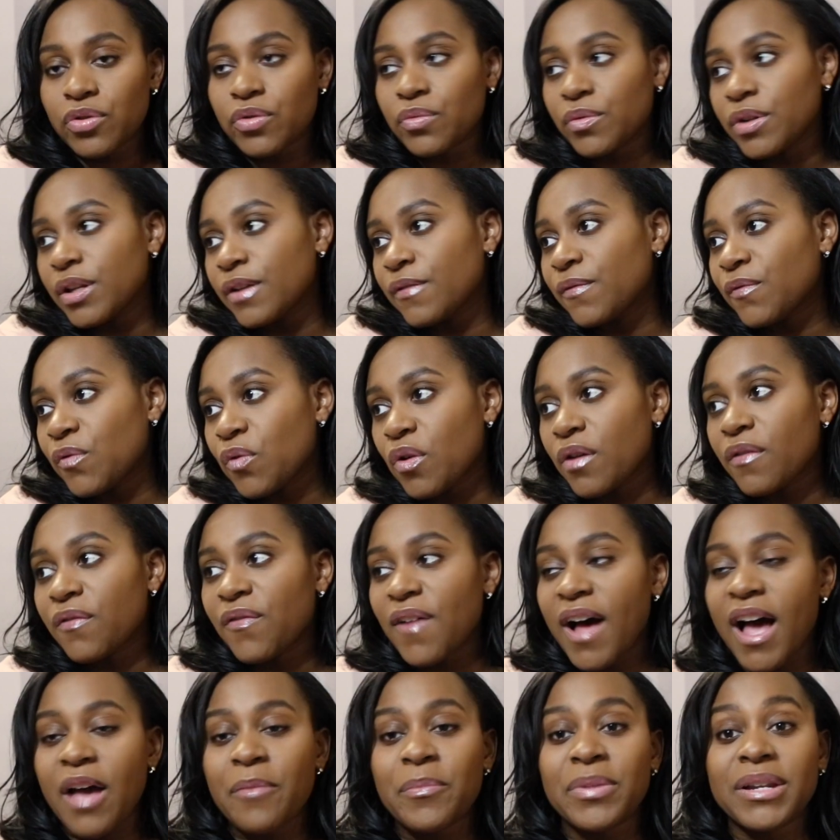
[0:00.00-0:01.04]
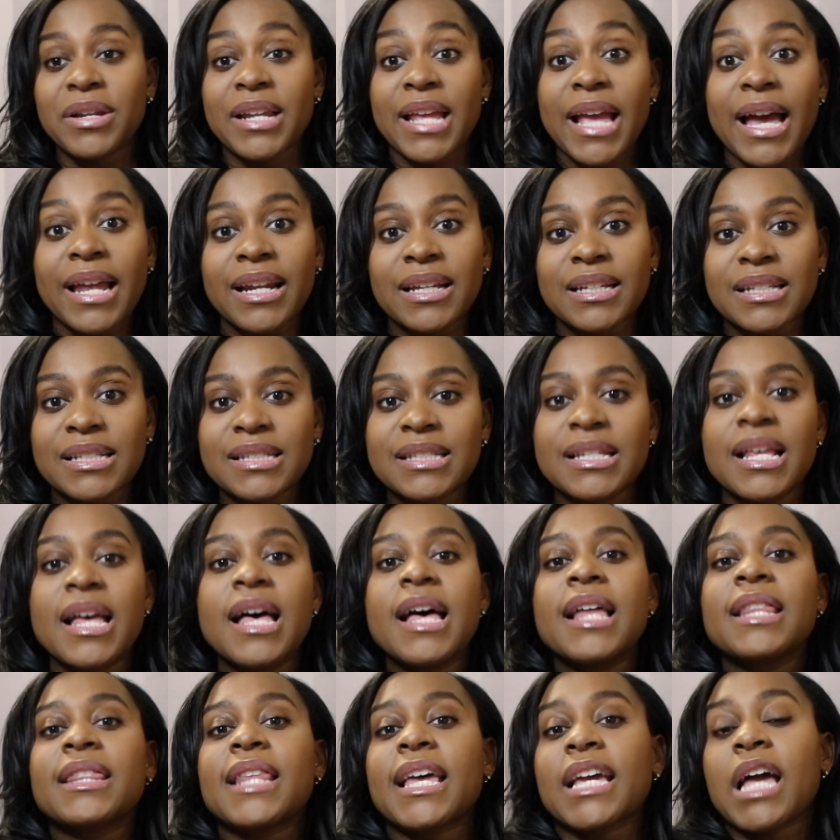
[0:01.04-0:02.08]
three, four, five bananas
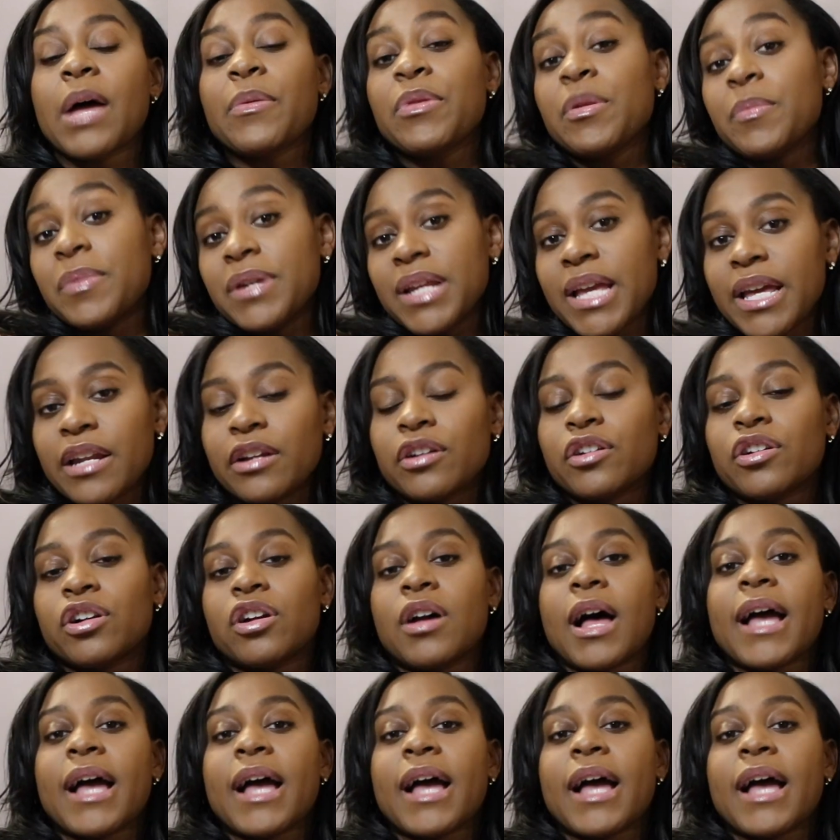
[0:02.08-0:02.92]
like I'm the banana girl.